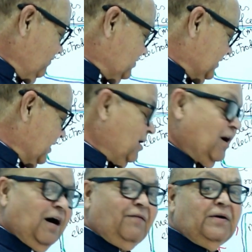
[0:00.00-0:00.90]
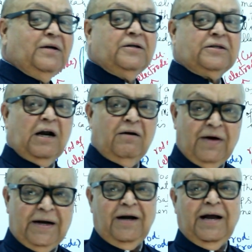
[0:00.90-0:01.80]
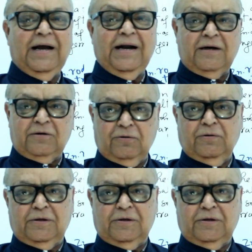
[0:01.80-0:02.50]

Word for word: cell of silver electrode.